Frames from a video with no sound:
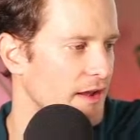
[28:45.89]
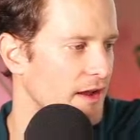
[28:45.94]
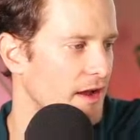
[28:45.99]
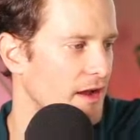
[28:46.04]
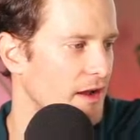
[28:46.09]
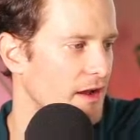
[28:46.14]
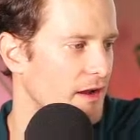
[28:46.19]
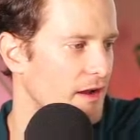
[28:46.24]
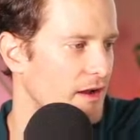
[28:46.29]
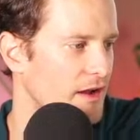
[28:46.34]

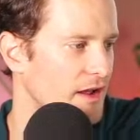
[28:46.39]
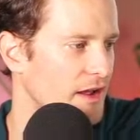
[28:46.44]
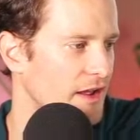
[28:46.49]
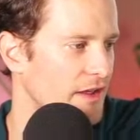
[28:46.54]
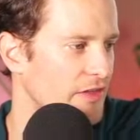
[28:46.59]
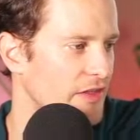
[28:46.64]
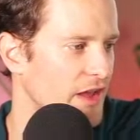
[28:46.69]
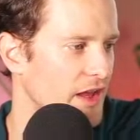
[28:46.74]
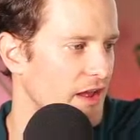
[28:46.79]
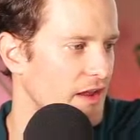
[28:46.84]

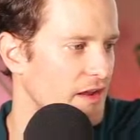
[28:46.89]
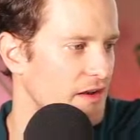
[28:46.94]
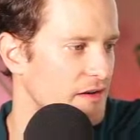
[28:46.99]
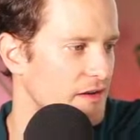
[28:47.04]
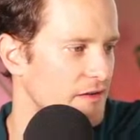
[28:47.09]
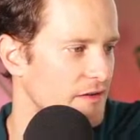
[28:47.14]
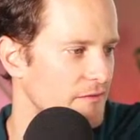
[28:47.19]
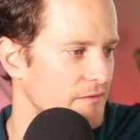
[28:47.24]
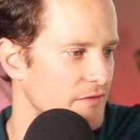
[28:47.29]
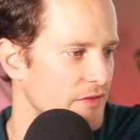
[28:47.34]
And
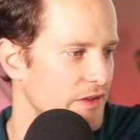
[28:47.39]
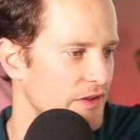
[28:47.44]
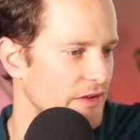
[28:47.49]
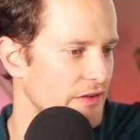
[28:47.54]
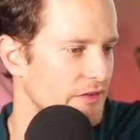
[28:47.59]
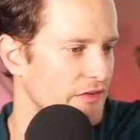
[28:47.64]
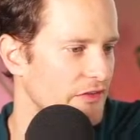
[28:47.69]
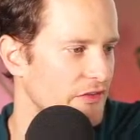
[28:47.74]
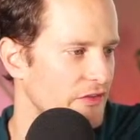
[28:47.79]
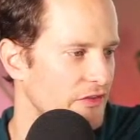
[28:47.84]
then
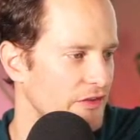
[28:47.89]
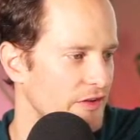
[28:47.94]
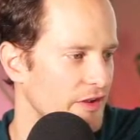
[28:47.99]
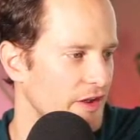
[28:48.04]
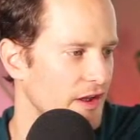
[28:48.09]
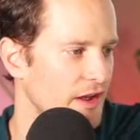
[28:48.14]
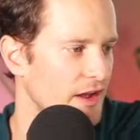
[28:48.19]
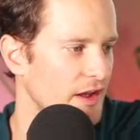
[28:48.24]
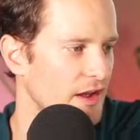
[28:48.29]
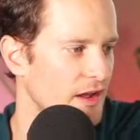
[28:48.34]
this
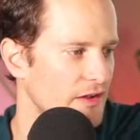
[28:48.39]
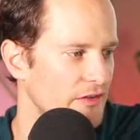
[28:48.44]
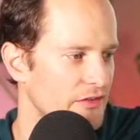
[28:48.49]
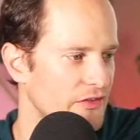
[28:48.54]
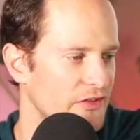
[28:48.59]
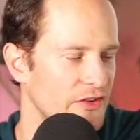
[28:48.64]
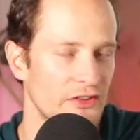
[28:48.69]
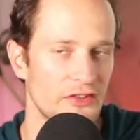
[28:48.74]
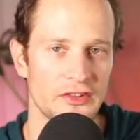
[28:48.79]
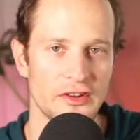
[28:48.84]

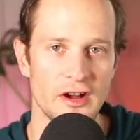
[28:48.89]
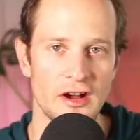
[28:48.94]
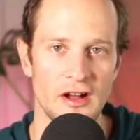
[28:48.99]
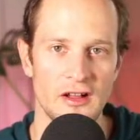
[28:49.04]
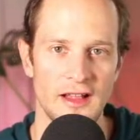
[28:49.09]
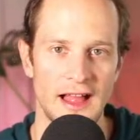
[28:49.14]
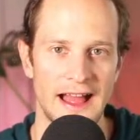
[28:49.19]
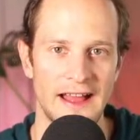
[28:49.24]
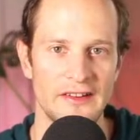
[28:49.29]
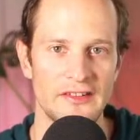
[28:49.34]

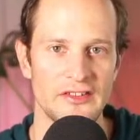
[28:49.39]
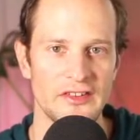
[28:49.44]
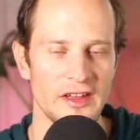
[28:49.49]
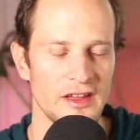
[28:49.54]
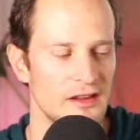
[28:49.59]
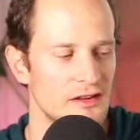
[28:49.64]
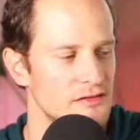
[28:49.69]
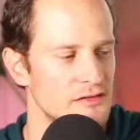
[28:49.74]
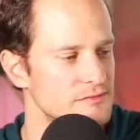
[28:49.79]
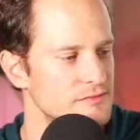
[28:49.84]
syscall
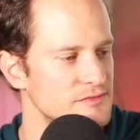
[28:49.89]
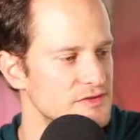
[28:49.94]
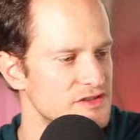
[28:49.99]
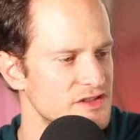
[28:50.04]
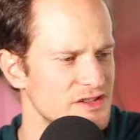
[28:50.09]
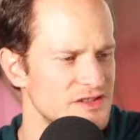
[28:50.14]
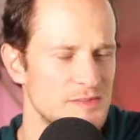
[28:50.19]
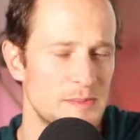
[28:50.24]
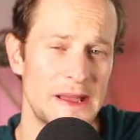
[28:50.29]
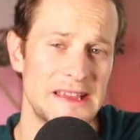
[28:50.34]
exit. So
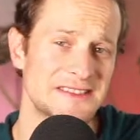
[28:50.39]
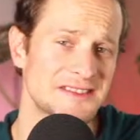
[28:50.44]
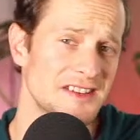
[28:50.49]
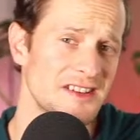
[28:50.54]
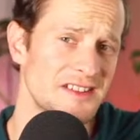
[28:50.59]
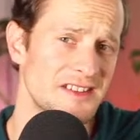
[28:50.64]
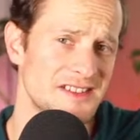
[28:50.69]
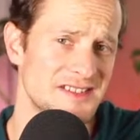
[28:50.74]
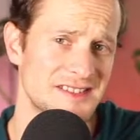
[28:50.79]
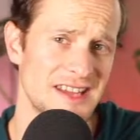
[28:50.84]
it's basically
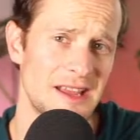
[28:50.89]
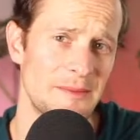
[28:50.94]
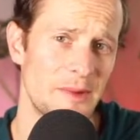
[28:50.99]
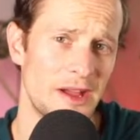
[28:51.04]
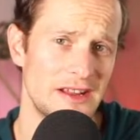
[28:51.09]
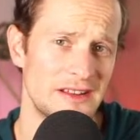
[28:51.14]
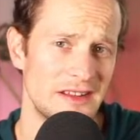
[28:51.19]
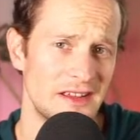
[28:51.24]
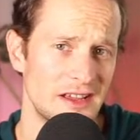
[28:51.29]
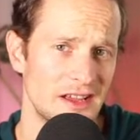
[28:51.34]
the same
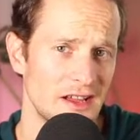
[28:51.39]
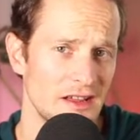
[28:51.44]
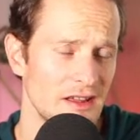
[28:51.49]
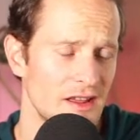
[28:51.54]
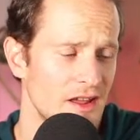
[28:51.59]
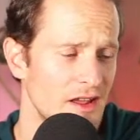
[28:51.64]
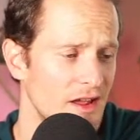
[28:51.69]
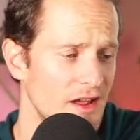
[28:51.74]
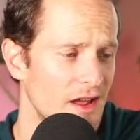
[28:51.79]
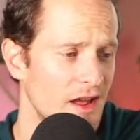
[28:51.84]
idea,
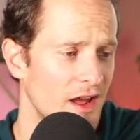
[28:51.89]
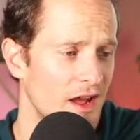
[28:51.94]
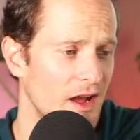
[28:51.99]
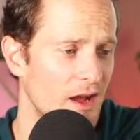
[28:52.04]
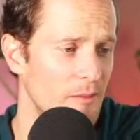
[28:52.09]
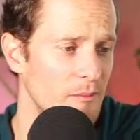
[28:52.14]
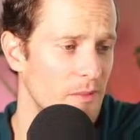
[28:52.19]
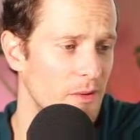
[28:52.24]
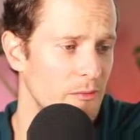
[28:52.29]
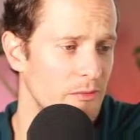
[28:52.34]

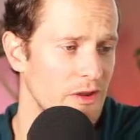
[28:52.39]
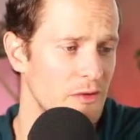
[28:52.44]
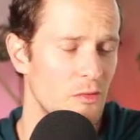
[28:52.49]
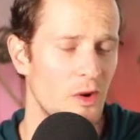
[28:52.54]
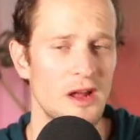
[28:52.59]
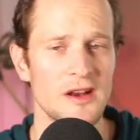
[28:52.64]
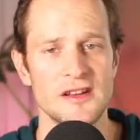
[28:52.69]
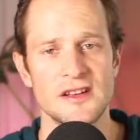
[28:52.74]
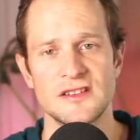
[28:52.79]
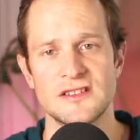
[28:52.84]
but we
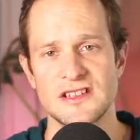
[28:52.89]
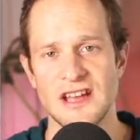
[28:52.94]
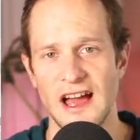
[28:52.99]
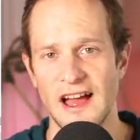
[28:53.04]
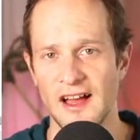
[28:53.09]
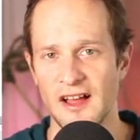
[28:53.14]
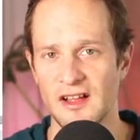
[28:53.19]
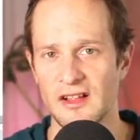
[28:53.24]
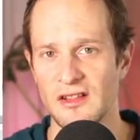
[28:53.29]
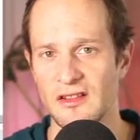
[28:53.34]
want to
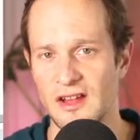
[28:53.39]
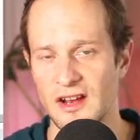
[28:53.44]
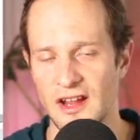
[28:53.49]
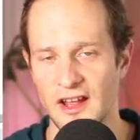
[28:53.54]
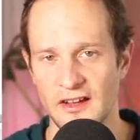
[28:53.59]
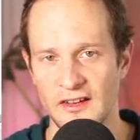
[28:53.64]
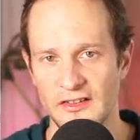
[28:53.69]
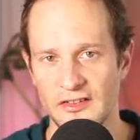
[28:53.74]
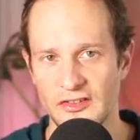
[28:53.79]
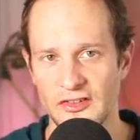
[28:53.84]
tell
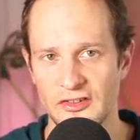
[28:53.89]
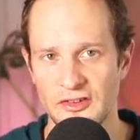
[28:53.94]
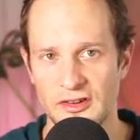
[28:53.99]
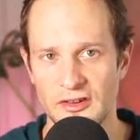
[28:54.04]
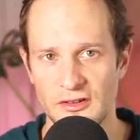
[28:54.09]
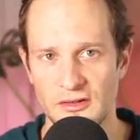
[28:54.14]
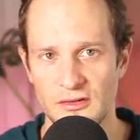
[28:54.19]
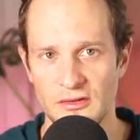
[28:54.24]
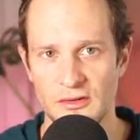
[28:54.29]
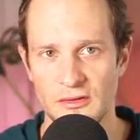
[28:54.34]
Linux
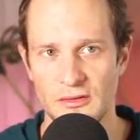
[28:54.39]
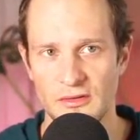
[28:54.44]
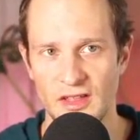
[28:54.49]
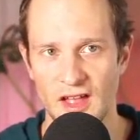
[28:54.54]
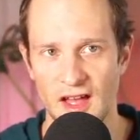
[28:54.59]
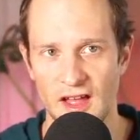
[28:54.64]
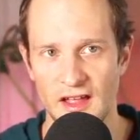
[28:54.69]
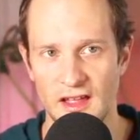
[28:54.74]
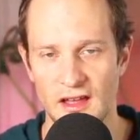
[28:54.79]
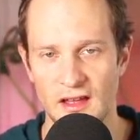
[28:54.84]
to
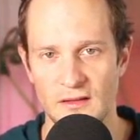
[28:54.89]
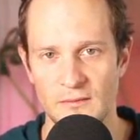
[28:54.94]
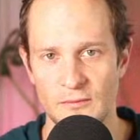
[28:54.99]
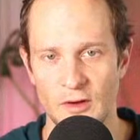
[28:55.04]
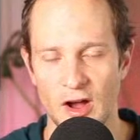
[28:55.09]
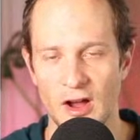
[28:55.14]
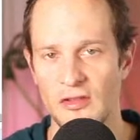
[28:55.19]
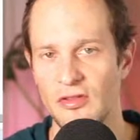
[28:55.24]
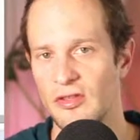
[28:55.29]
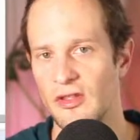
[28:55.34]
like
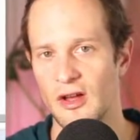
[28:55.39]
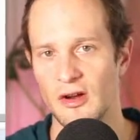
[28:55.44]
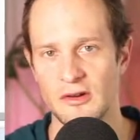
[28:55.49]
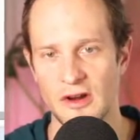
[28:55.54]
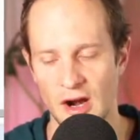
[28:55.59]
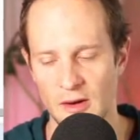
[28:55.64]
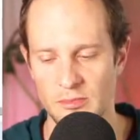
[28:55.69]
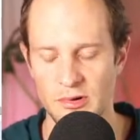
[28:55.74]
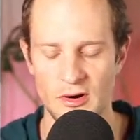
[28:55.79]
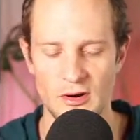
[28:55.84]
unload
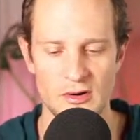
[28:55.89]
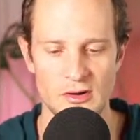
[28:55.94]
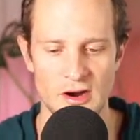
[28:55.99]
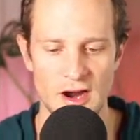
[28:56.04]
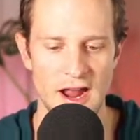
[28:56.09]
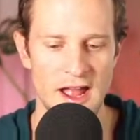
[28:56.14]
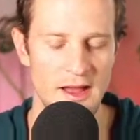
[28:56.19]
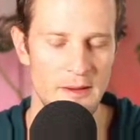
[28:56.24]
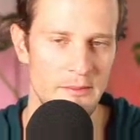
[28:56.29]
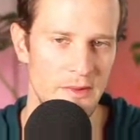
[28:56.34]
our
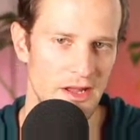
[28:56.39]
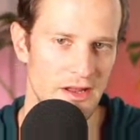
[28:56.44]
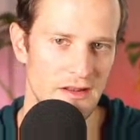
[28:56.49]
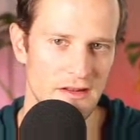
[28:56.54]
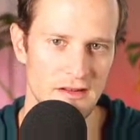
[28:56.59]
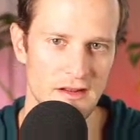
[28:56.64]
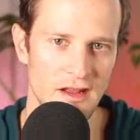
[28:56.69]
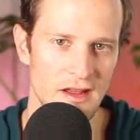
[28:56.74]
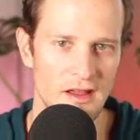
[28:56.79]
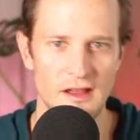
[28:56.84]
program and
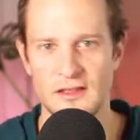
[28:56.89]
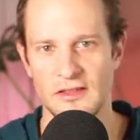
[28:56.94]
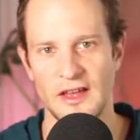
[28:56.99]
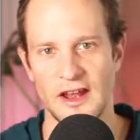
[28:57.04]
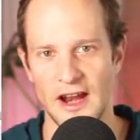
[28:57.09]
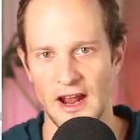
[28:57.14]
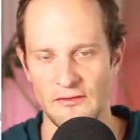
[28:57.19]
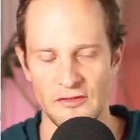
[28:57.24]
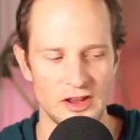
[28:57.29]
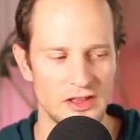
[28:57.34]
that
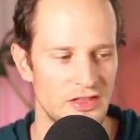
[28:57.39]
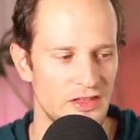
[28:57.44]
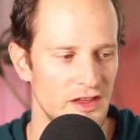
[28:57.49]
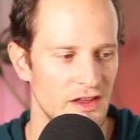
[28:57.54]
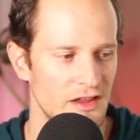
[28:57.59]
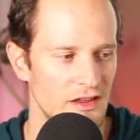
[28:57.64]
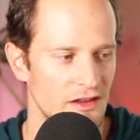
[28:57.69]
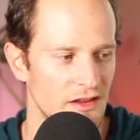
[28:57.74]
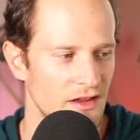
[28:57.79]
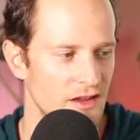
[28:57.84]

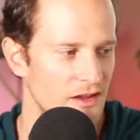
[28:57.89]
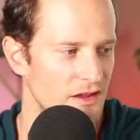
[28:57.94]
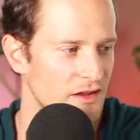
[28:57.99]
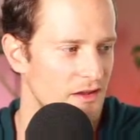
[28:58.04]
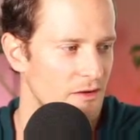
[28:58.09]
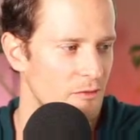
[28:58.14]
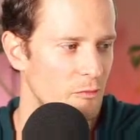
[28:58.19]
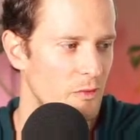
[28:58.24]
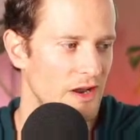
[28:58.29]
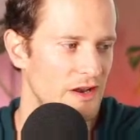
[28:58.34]
everything
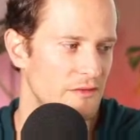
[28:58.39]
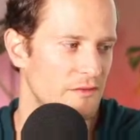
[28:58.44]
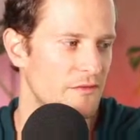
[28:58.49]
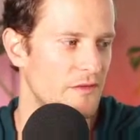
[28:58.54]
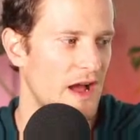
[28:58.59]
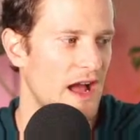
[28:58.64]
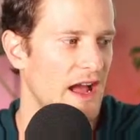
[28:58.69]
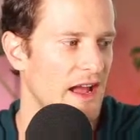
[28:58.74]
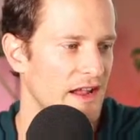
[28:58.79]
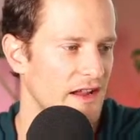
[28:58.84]
went
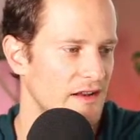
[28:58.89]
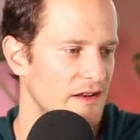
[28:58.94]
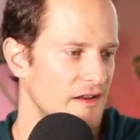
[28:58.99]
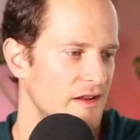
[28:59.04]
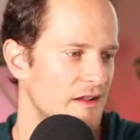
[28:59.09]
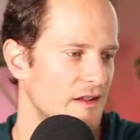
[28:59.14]
fine.